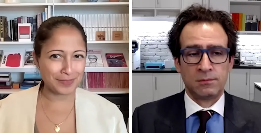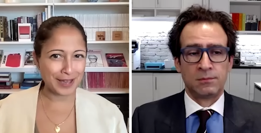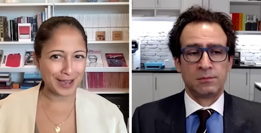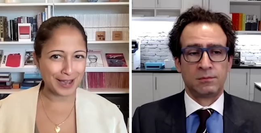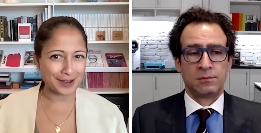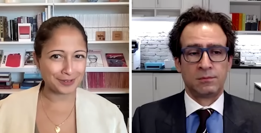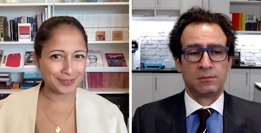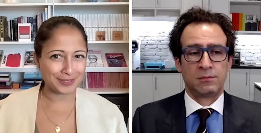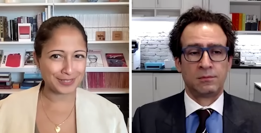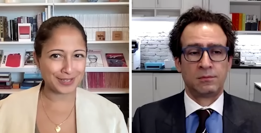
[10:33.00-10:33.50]
Speaker 1: the
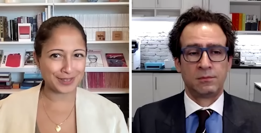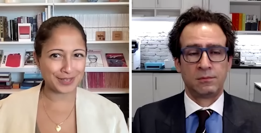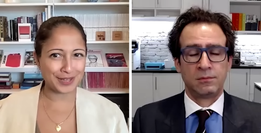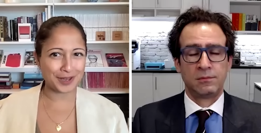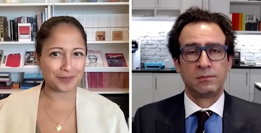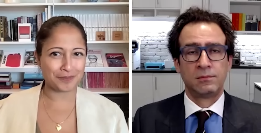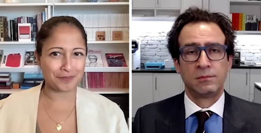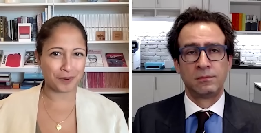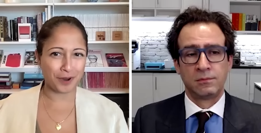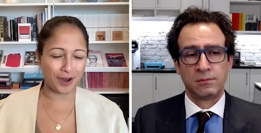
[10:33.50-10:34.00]
house that they
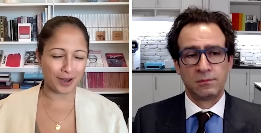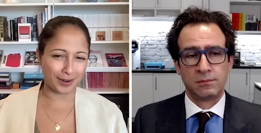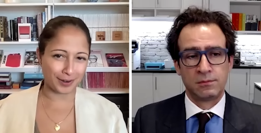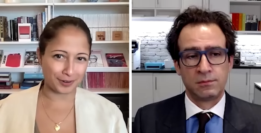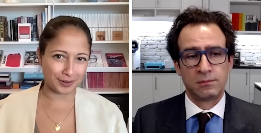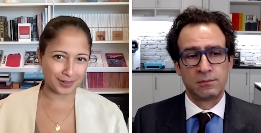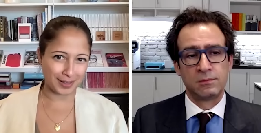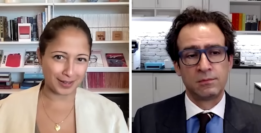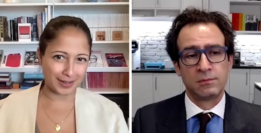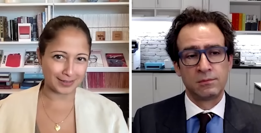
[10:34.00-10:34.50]
had bought, your
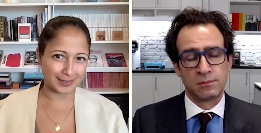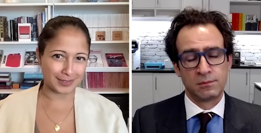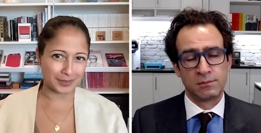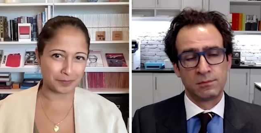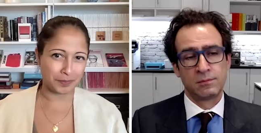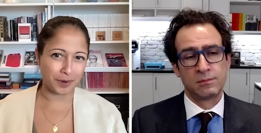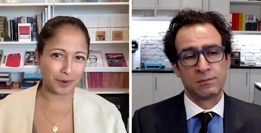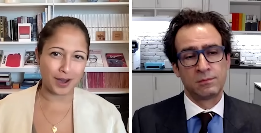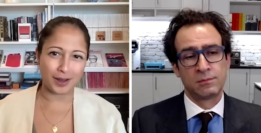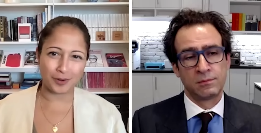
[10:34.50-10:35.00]
clients
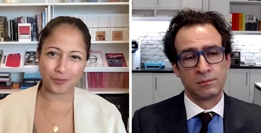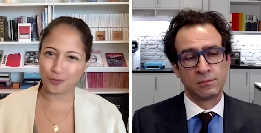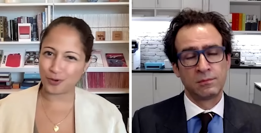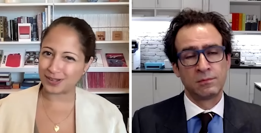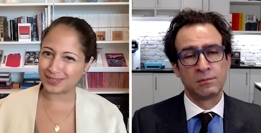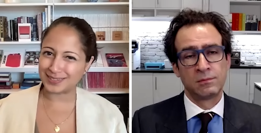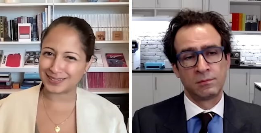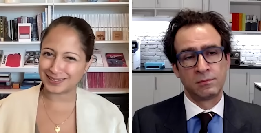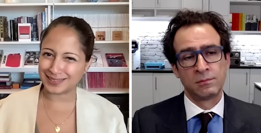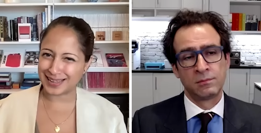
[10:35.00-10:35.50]
had bought,
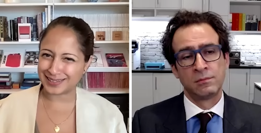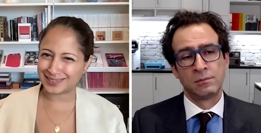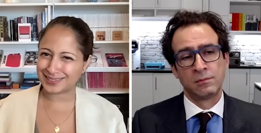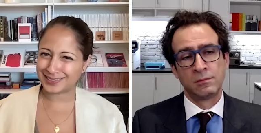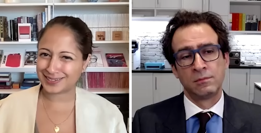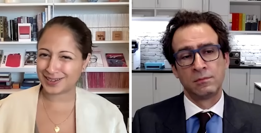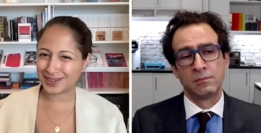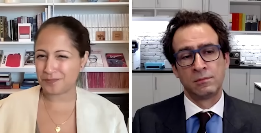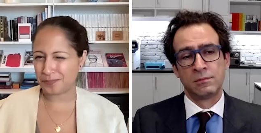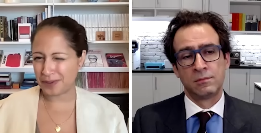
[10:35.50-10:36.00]
was a less
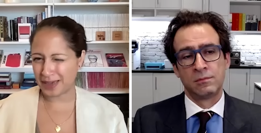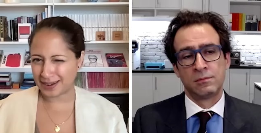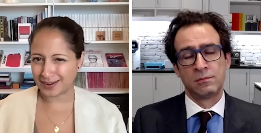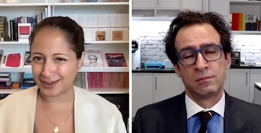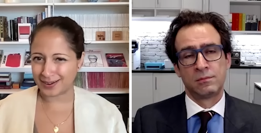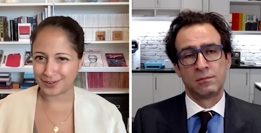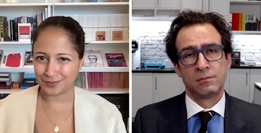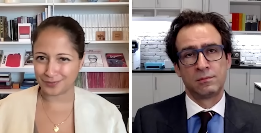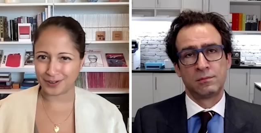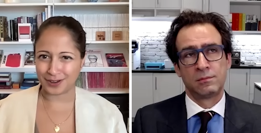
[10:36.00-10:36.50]

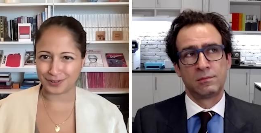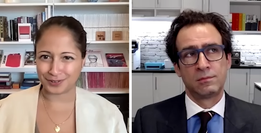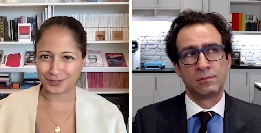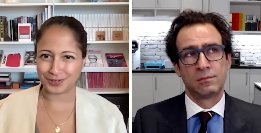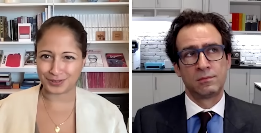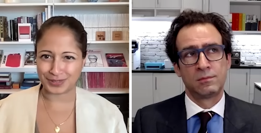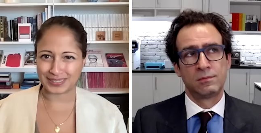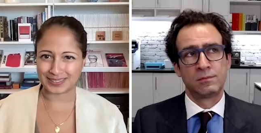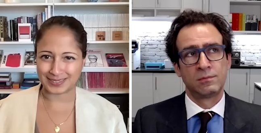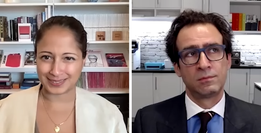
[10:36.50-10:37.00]
competitive house,
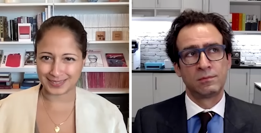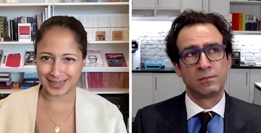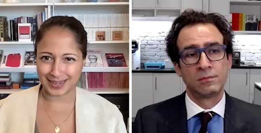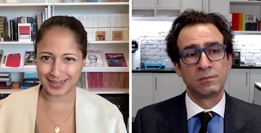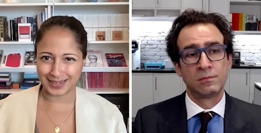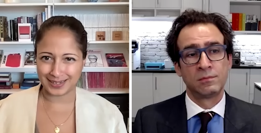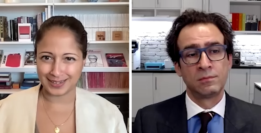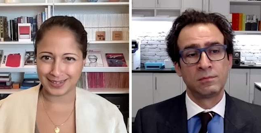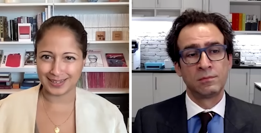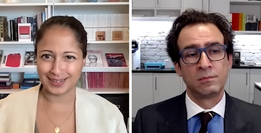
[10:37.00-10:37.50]
you can
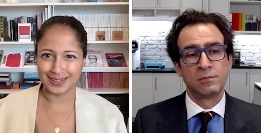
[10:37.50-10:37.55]
say.